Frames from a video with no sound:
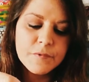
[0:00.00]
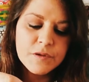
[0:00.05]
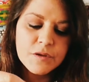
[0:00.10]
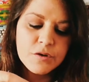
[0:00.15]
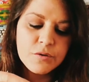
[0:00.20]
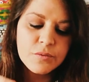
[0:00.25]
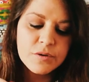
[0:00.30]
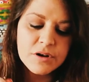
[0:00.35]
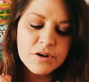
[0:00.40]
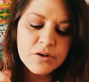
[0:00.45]

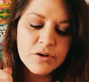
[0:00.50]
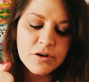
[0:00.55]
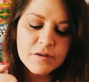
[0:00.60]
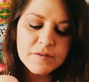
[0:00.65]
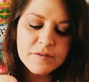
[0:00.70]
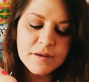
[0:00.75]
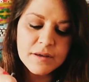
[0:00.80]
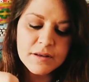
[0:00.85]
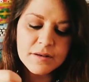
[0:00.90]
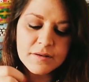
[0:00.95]
you can
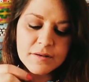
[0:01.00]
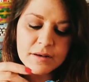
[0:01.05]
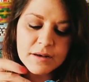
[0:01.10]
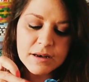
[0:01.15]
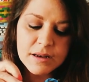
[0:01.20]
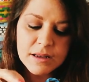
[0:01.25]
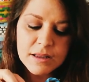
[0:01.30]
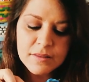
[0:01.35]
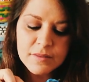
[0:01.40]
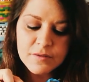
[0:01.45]
knot it
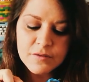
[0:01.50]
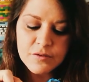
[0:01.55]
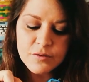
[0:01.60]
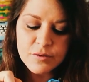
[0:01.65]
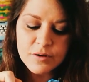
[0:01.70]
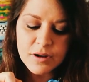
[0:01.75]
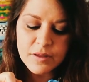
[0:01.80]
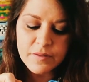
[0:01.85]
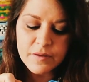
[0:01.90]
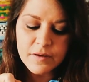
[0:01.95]
underneath. So you
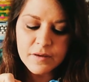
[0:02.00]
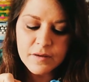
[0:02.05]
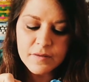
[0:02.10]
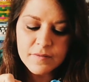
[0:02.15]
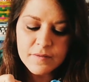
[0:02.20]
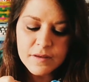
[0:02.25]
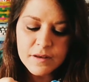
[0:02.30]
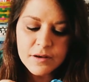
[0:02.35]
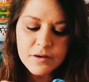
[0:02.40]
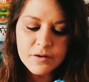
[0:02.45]
can either
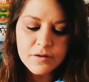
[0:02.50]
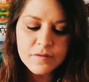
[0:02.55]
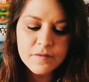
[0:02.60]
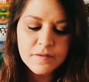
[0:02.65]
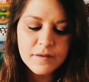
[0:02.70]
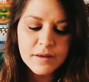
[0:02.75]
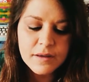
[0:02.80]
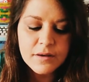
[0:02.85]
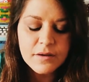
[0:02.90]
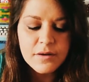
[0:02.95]
cut it and knot
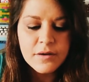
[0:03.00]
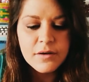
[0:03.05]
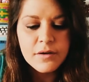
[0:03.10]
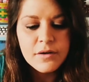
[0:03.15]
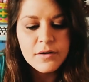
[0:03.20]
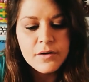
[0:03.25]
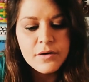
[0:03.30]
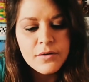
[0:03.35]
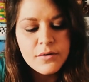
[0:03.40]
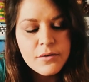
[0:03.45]
it,
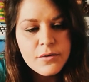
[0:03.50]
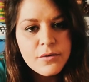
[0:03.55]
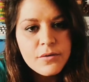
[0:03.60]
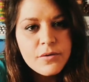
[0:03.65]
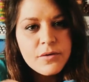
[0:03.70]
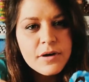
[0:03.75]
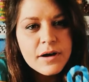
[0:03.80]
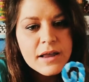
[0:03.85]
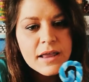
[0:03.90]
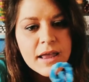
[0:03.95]

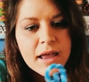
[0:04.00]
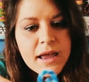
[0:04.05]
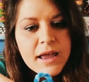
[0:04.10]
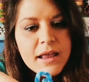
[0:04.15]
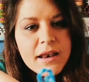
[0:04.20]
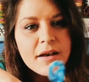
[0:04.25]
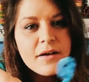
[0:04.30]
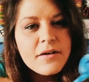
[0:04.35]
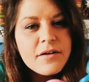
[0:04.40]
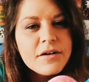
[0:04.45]
or
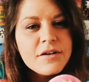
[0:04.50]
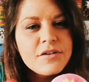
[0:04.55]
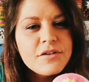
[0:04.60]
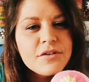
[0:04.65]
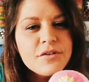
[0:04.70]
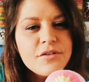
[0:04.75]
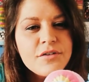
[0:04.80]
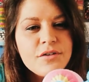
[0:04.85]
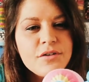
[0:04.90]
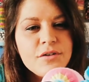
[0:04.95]
again, I
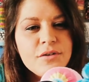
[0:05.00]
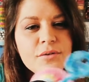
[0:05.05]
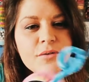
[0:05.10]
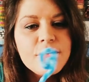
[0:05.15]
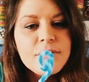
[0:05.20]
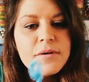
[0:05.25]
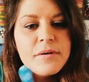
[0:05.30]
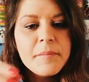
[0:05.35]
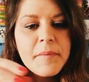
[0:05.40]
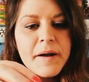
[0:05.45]
just do
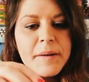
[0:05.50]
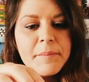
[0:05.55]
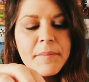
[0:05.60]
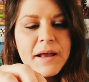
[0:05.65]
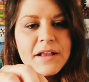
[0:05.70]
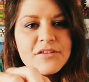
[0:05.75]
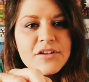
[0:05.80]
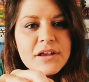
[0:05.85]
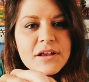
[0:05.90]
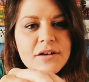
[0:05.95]
my
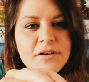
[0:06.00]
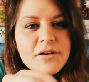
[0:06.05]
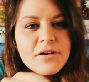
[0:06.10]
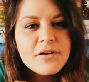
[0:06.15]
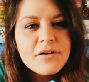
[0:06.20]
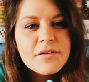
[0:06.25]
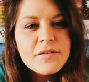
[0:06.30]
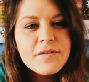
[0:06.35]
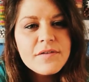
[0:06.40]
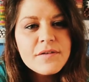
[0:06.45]
magic
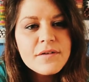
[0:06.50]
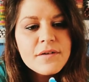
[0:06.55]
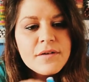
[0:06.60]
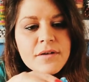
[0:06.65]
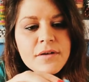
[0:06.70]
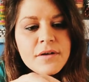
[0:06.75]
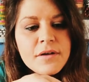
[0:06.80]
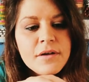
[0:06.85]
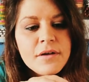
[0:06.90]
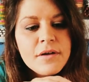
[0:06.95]
knot,
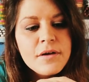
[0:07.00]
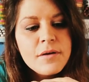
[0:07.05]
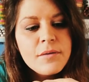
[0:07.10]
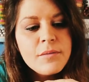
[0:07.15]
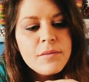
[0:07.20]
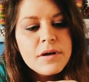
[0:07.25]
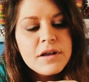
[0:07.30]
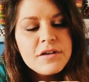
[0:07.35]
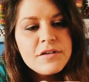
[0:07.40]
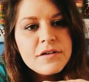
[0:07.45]

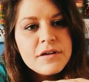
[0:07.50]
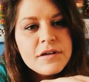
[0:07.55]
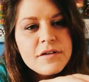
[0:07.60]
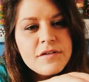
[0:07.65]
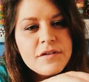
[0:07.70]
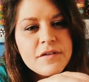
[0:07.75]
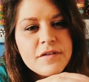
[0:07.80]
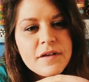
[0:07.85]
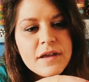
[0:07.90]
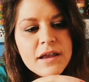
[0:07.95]
which
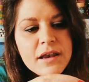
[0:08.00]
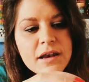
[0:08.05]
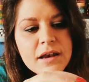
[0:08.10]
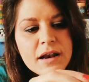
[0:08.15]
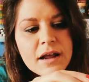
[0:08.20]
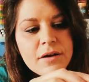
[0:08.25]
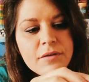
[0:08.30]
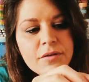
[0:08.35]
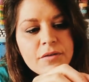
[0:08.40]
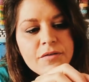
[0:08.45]
is just in
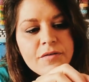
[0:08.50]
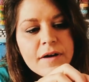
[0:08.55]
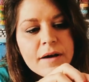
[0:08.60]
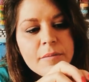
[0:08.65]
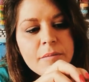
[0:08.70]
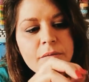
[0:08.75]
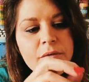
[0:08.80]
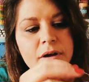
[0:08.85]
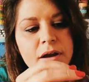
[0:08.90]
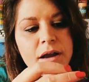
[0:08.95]
and out of the
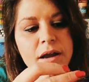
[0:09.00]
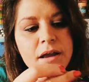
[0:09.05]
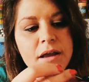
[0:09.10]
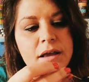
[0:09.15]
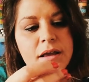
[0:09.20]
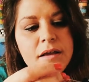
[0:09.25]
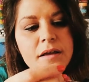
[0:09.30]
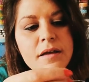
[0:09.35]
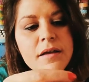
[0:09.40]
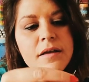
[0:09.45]
fabric.
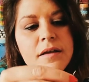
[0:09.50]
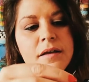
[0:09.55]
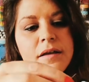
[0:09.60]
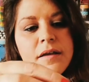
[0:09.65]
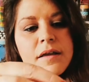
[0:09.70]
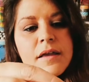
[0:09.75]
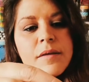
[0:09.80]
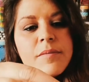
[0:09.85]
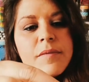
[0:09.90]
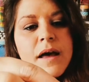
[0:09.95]

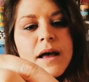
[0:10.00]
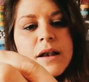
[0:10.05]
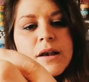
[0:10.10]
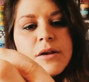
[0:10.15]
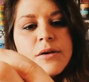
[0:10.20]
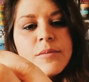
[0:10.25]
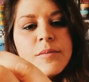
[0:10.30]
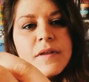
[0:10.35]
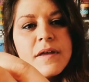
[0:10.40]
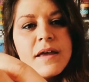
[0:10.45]
Keep that
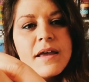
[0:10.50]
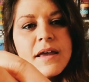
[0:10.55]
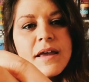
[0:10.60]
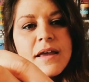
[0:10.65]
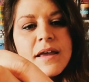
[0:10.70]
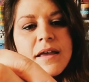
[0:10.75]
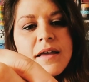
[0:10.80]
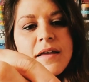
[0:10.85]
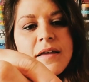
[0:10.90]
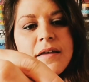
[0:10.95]
loop there,